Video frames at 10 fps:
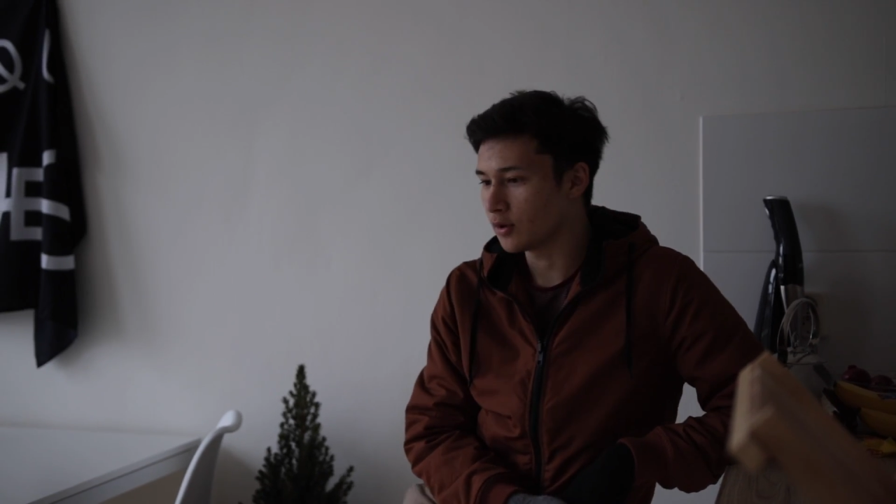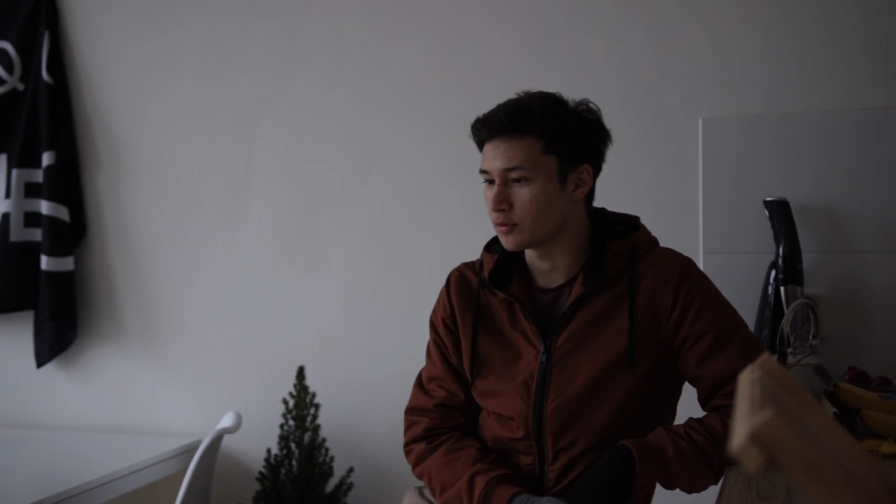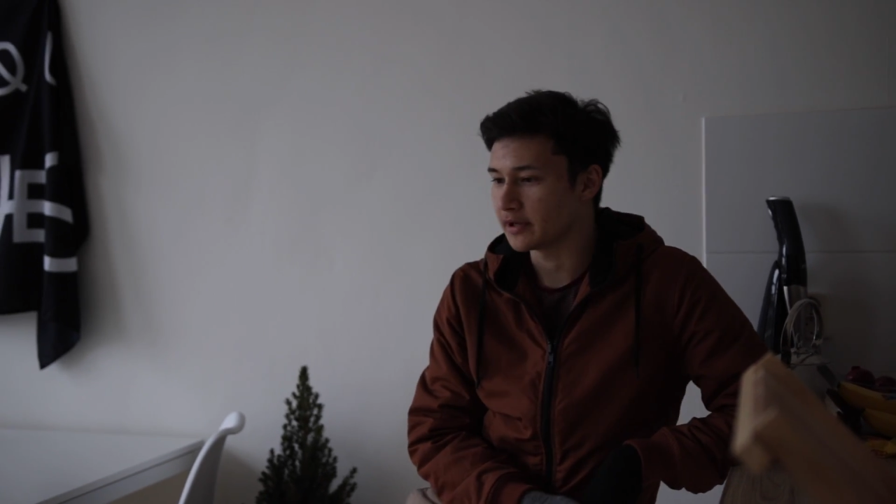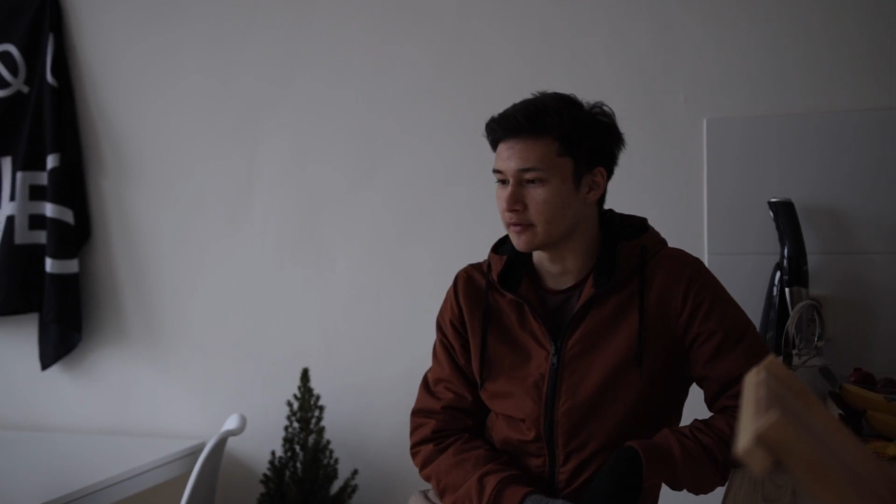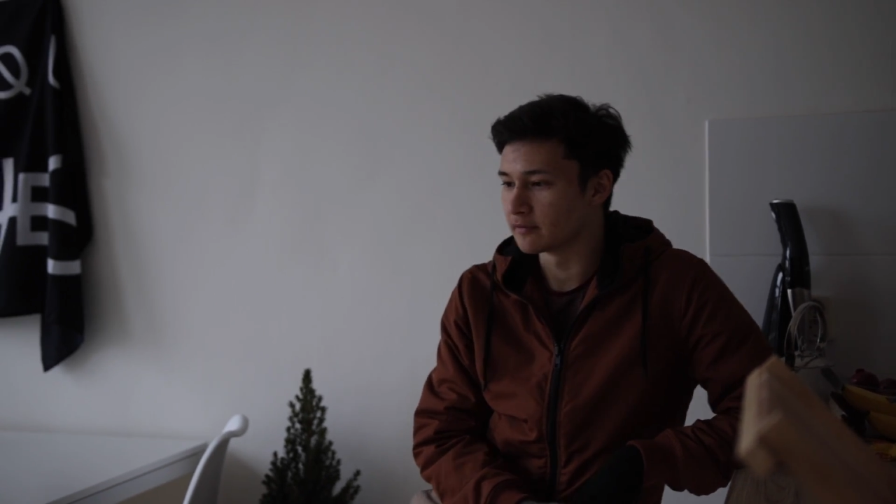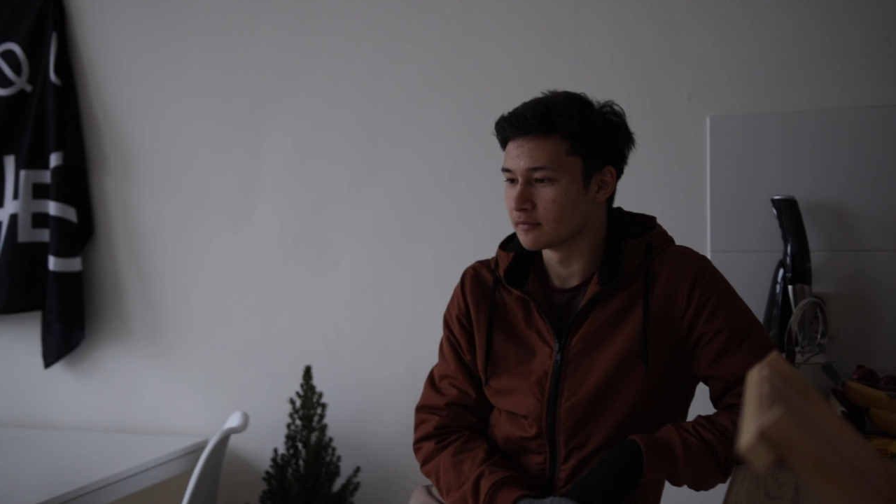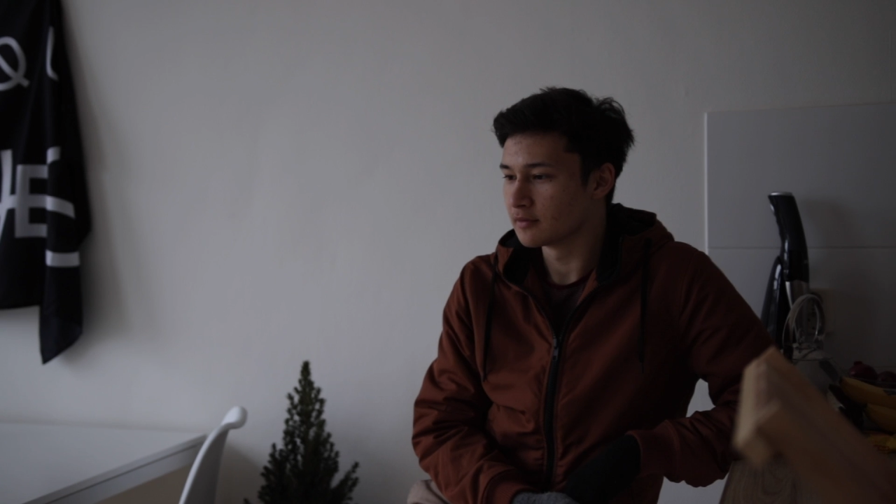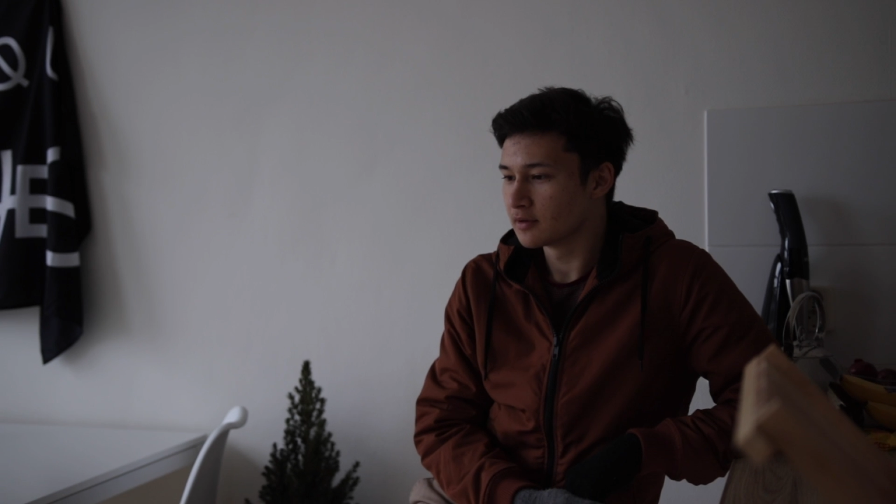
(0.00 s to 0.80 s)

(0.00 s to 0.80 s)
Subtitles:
Oh, Dave.